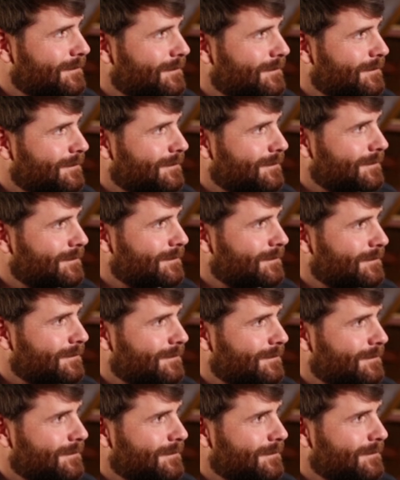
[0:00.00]

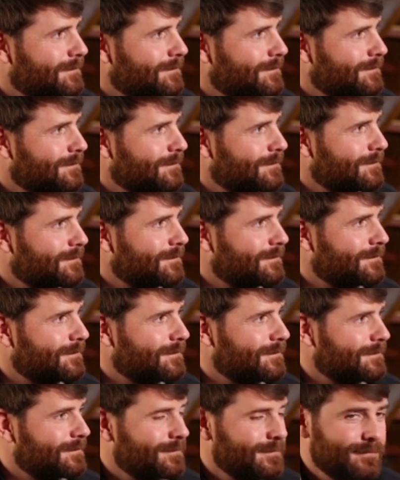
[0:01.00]

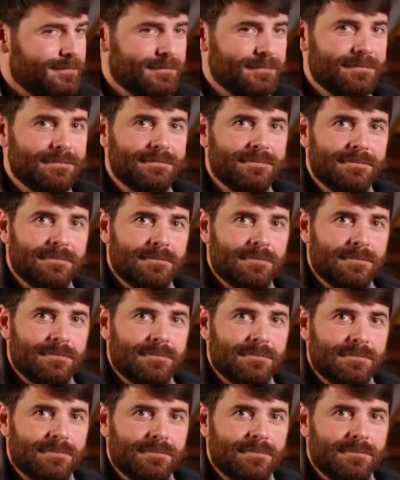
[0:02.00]

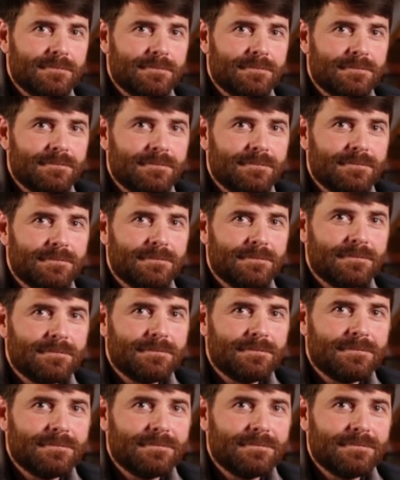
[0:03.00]

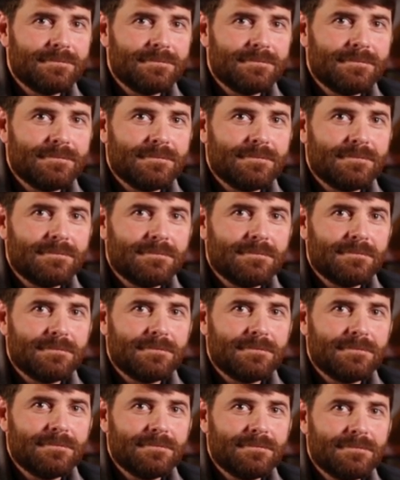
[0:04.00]

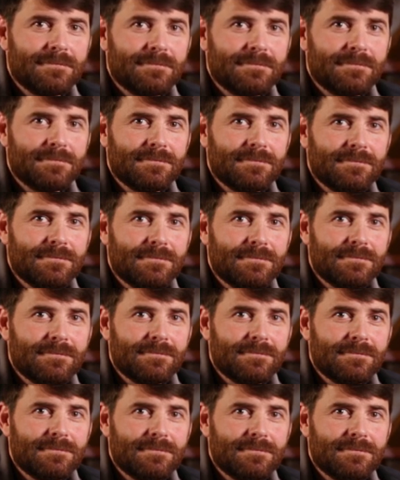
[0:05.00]

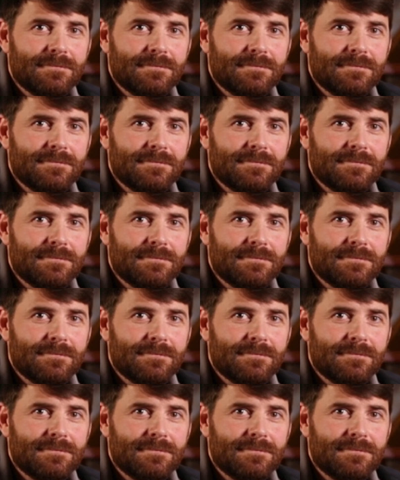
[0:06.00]
(silent)